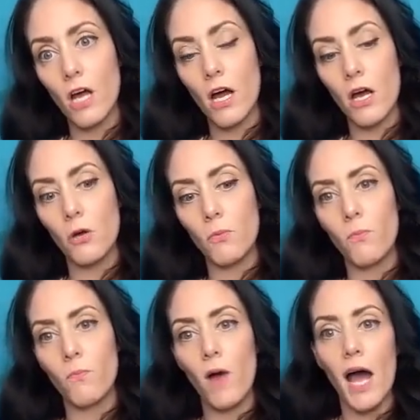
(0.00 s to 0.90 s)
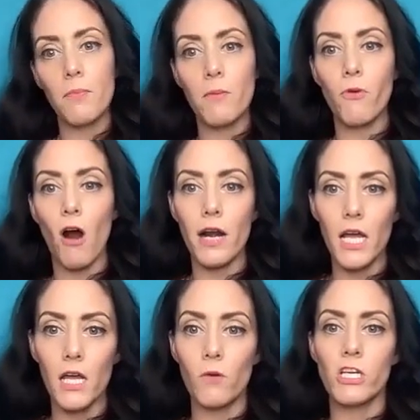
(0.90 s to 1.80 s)
um, I'd be brought
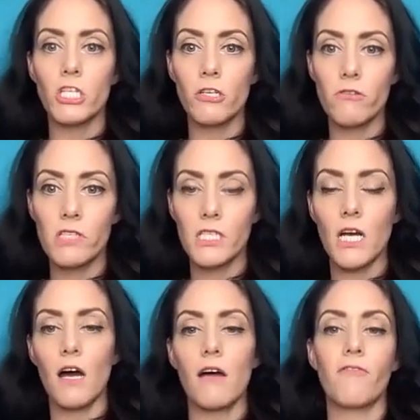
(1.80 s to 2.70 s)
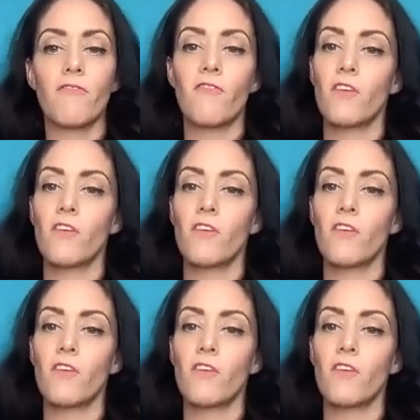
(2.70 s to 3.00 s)
in, we'd shoot stuff.